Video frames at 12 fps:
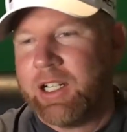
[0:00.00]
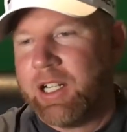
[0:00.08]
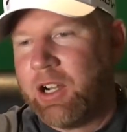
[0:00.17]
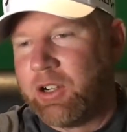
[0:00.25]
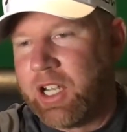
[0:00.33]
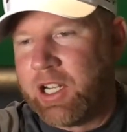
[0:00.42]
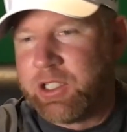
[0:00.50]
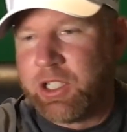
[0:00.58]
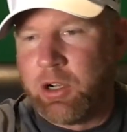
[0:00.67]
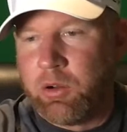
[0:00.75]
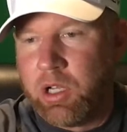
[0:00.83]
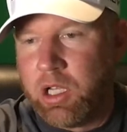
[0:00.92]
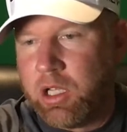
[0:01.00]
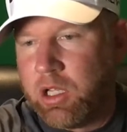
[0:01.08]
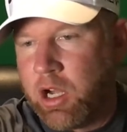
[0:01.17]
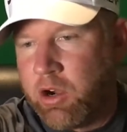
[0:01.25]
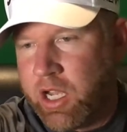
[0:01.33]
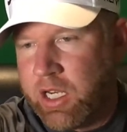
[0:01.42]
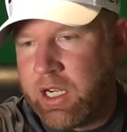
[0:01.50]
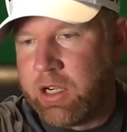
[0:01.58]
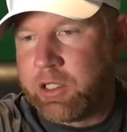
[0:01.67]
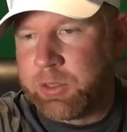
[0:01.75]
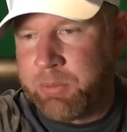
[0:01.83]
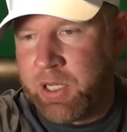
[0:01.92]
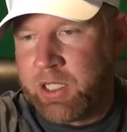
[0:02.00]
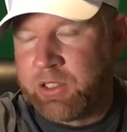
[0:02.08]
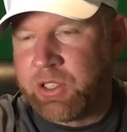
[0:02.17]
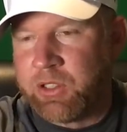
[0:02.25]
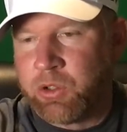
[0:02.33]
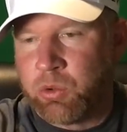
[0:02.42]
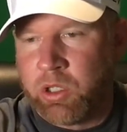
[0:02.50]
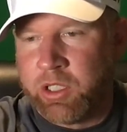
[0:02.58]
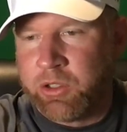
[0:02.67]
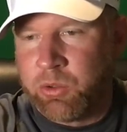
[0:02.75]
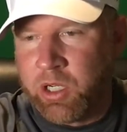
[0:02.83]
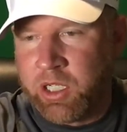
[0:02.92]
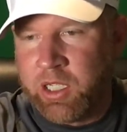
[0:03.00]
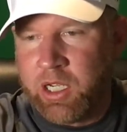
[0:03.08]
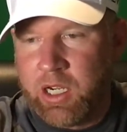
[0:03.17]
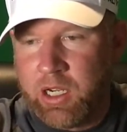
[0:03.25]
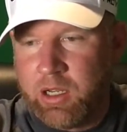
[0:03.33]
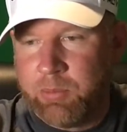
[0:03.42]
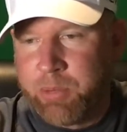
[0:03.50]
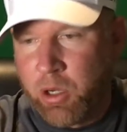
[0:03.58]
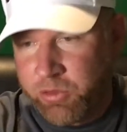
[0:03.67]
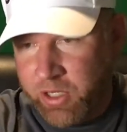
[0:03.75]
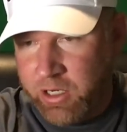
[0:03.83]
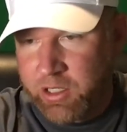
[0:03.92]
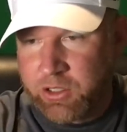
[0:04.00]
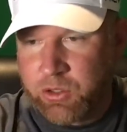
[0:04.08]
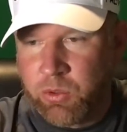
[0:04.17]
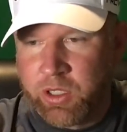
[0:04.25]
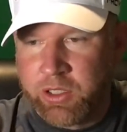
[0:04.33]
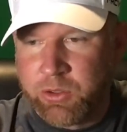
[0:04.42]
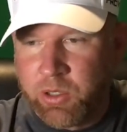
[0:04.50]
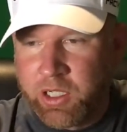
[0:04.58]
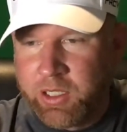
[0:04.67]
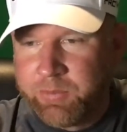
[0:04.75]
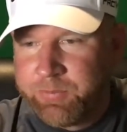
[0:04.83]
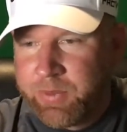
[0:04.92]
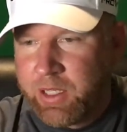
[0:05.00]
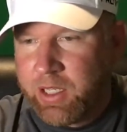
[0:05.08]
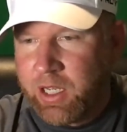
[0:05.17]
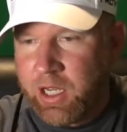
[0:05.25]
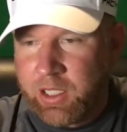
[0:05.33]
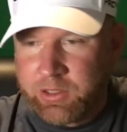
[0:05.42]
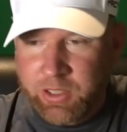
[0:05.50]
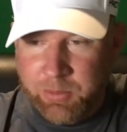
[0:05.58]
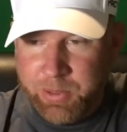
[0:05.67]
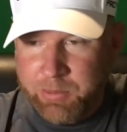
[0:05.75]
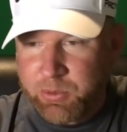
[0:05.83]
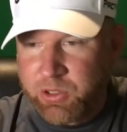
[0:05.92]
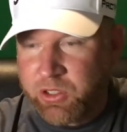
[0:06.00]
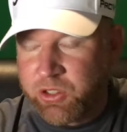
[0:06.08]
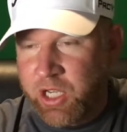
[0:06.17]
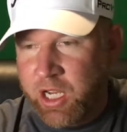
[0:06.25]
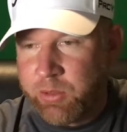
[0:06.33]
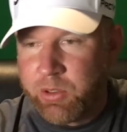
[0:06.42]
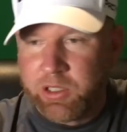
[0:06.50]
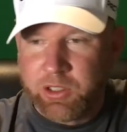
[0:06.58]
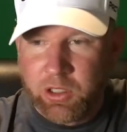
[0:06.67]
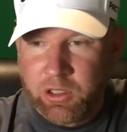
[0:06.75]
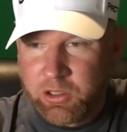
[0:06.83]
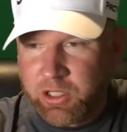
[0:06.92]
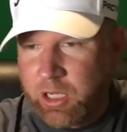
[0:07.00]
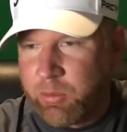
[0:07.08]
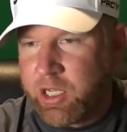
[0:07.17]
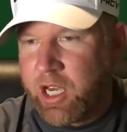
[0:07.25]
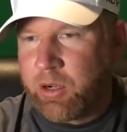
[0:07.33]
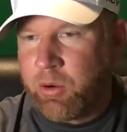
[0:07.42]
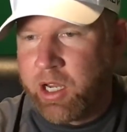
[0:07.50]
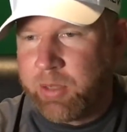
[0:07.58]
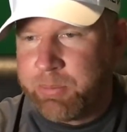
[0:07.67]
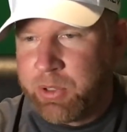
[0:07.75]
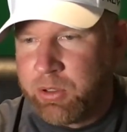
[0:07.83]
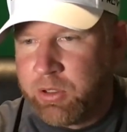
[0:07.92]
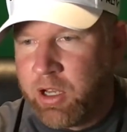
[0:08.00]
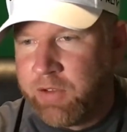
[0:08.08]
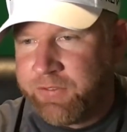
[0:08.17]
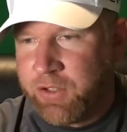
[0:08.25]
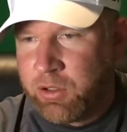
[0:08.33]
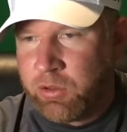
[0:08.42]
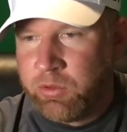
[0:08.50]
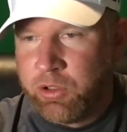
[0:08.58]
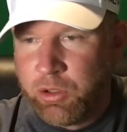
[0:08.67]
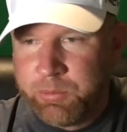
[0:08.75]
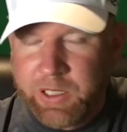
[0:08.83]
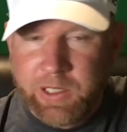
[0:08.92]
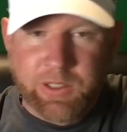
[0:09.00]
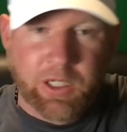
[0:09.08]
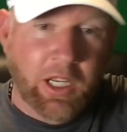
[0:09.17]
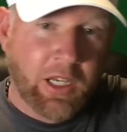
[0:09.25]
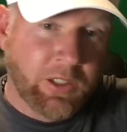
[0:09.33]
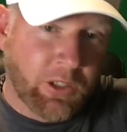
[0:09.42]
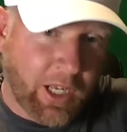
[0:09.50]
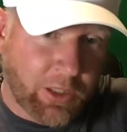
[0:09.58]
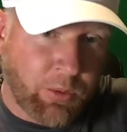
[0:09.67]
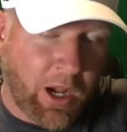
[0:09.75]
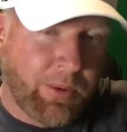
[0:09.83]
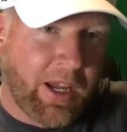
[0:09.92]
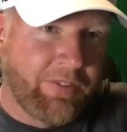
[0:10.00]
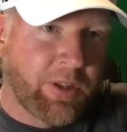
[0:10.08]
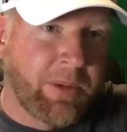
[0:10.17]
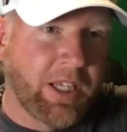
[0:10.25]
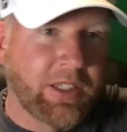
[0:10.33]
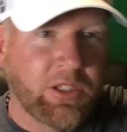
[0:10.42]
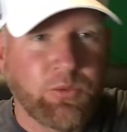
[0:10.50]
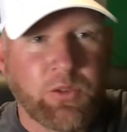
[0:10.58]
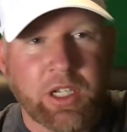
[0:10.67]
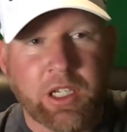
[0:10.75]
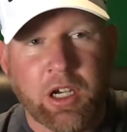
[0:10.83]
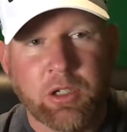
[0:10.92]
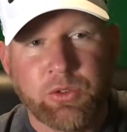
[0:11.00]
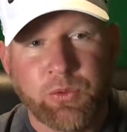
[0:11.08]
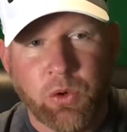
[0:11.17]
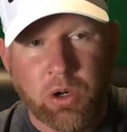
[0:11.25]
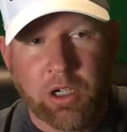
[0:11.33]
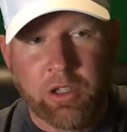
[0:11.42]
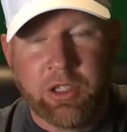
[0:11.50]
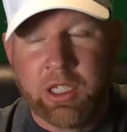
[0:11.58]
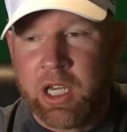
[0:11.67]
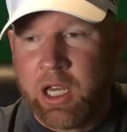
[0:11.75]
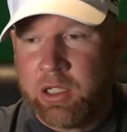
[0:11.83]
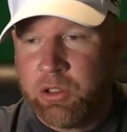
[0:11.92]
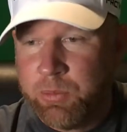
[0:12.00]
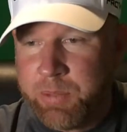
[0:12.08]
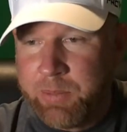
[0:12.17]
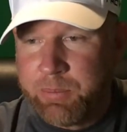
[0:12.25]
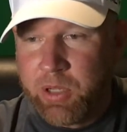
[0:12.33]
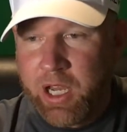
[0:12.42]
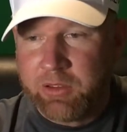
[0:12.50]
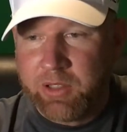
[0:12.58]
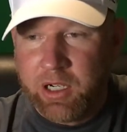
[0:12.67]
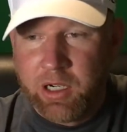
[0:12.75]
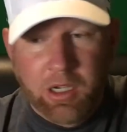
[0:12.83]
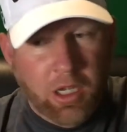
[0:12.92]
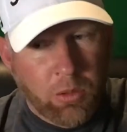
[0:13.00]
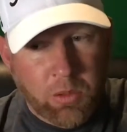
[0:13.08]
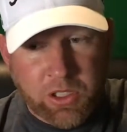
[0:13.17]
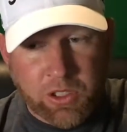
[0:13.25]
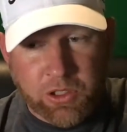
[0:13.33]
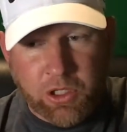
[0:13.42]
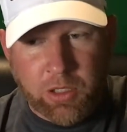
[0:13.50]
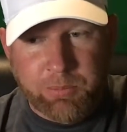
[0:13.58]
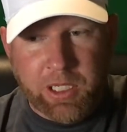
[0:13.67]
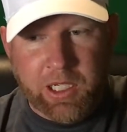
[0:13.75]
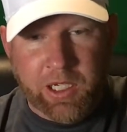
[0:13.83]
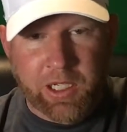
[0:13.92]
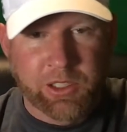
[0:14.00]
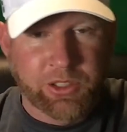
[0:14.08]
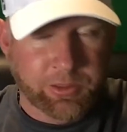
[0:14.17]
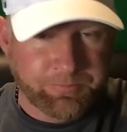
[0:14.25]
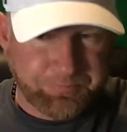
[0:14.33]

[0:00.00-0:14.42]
Okay, so all right, Eric's been in since 2020. Both Eric's 2020. Some people just January. So it looks like we got quite a few newbies. So that's why we have to make these videos for the new people out there, which is good because